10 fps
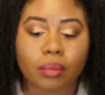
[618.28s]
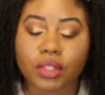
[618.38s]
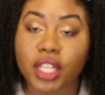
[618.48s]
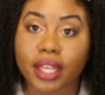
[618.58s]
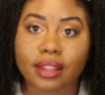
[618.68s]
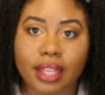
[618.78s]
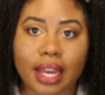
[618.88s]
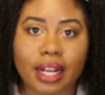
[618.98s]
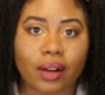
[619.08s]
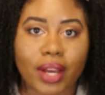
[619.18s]
check
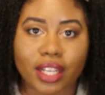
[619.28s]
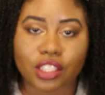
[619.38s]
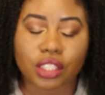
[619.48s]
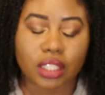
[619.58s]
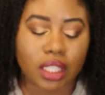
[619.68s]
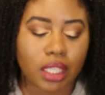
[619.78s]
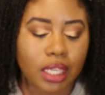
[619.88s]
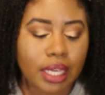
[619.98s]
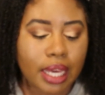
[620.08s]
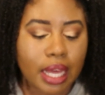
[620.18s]
that out. Actually,
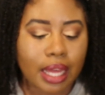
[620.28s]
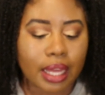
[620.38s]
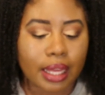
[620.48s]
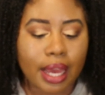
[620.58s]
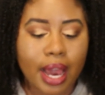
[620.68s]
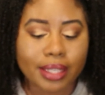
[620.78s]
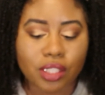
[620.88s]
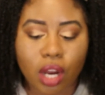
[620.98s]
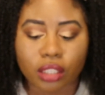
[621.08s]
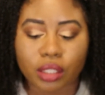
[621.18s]
I
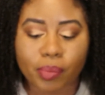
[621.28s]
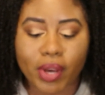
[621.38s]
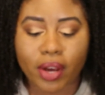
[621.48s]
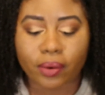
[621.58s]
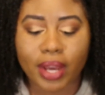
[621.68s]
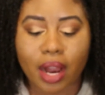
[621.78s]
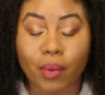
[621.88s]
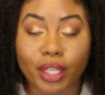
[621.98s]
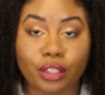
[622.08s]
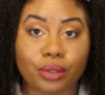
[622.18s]
talked about
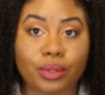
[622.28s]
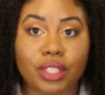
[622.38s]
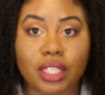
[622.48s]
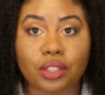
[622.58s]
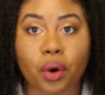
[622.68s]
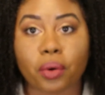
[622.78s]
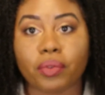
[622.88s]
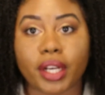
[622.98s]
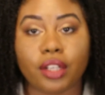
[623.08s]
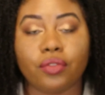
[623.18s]
how I use these
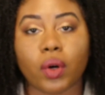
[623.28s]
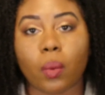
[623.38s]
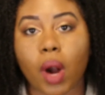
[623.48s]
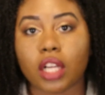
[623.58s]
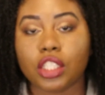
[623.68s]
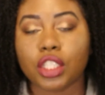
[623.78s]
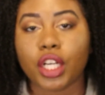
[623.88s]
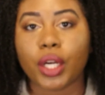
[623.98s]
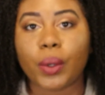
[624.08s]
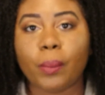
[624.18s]
already for a wash and
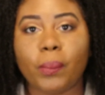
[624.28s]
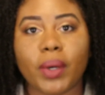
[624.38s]
go,